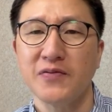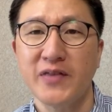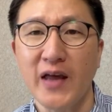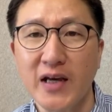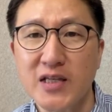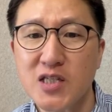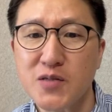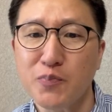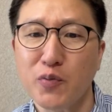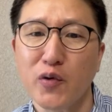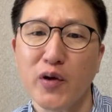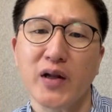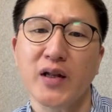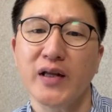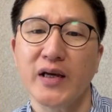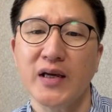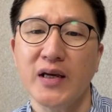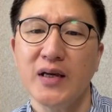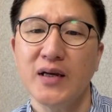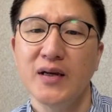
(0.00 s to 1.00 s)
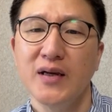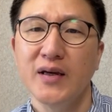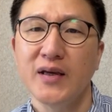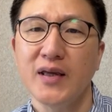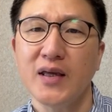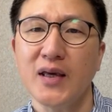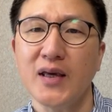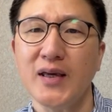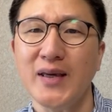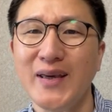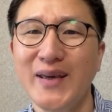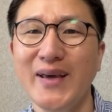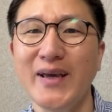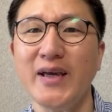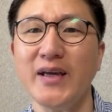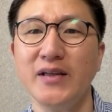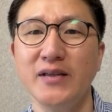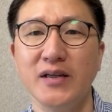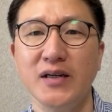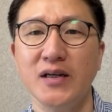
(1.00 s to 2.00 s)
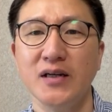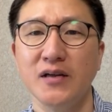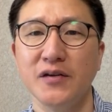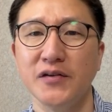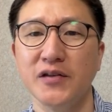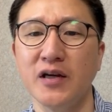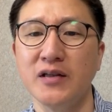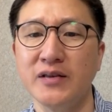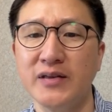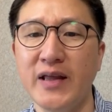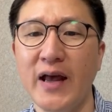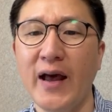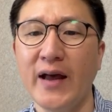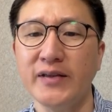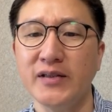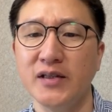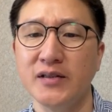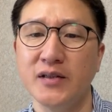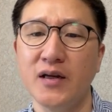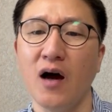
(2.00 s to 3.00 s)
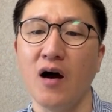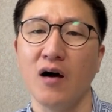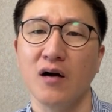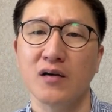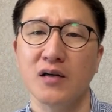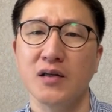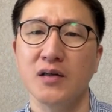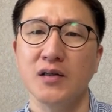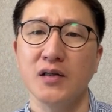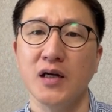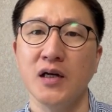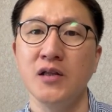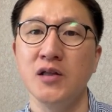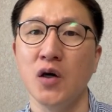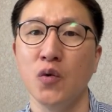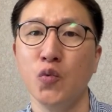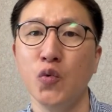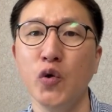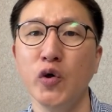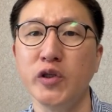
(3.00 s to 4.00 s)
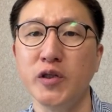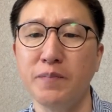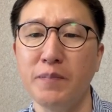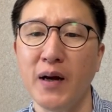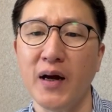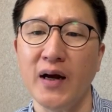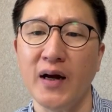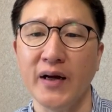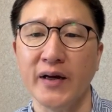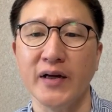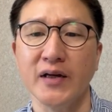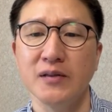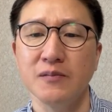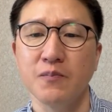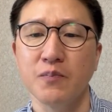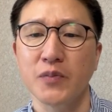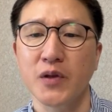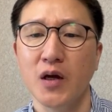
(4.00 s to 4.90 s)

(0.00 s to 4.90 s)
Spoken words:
desperately he hid the dead dog in the wood pile,